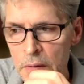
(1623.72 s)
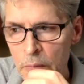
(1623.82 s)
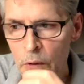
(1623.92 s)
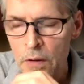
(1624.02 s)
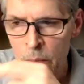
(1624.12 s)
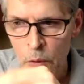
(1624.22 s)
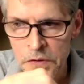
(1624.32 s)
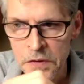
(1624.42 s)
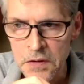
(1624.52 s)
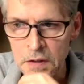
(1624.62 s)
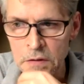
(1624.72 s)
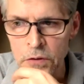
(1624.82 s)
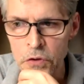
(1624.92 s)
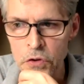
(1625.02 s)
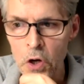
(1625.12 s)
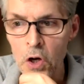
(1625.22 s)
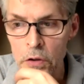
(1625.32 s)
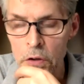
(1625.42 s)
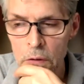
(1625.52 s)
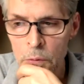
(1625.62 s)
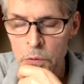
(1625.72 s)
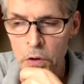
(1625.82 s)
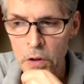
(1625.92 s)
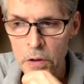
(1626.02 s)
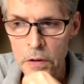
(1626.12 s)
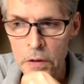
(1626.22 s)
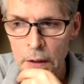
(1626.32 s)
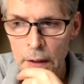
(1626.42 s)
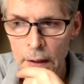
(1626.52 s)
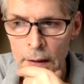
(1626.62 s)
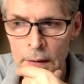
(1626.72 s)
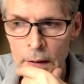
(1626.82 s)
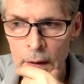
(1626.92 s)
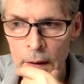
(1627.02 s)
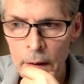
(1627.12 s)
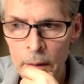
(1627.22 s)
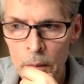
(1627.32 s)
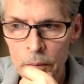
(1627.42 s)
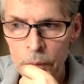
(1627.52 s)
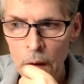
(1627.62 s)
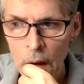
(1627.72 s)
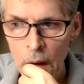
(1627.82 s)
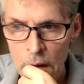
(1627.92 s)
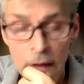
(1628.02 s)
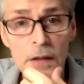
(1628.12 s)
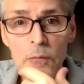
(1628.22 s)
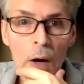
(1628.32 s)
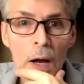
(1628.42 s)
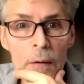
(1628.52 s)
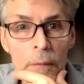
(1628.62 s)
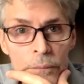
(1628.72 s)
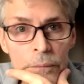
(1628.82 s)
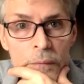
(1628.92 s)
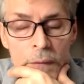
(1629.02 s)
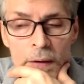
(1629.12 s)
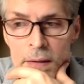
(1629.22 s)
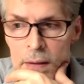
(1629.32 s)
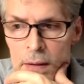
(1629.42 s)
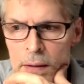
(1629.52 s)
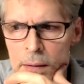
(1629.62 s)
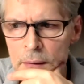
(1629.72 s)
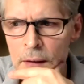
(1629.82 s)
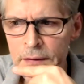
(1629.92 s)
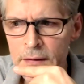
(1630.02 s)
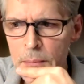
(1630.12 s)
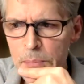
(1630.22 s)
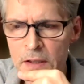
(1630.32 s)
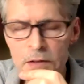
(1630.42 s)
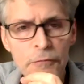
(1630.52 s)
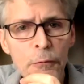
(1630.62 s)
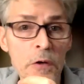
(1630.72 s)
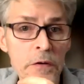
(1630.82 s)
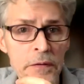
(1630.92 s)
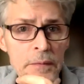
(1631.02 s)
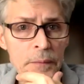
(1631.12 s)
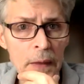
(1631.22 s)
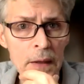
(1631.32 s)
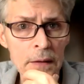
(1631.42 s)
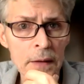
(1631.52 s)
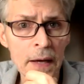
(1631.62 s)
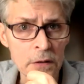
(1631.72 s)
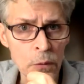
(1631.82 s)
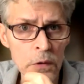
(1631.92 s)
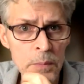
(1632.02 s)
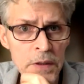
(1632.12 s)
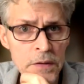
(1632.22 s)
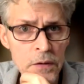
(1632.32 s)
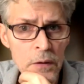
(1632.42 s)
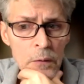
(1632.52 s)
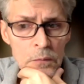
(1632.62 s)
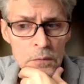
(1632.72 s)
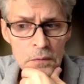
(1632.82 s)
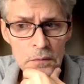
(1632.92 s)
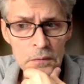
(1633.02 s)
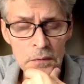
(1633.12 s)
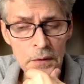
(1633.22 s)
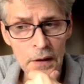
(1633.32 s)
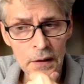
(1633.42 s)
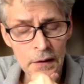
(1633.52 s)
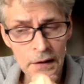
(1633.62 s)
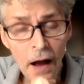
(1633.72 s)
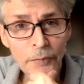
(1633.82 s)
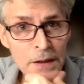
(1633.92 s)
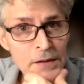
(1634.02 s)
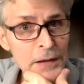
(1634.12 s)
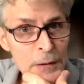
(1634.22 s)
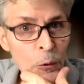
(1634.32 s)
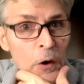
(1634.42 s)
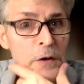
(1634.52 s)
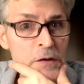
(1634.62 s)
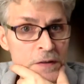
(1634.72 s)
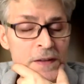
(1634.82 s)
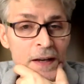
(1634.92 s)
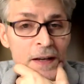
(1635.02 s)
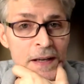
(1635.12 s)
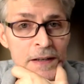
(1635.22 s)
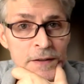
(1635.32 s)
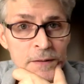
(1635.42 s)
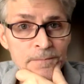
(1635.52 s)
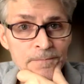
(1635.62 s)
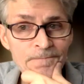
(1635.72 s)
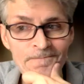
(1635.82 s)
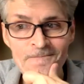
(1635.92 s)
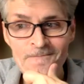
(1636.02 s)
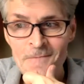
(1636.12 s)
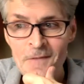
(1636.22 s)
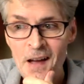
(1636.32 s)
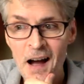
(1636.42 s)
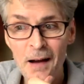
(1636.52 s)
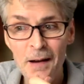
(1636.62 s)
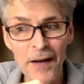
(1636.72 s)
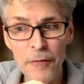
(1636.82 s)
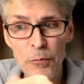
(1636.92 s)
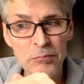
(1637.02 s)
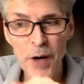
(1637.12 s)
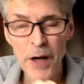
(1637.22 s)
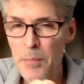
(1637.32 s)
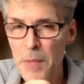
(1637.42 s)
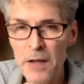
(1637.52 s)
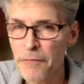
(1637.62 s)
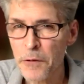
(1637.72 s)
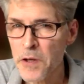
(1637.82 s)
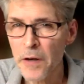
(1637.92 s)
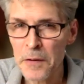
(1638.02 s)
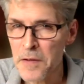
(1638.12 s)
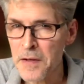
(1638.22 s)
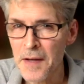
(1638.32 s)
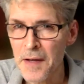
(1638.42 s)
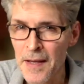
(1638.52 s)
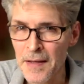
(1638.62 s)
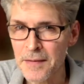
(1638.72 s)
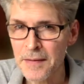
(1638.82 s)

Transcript: One of them was the teacher's own daughter, and they did well. I think they placed 4th in that tournament. So it obviously works at that age. I don't recommend it for younger than 8.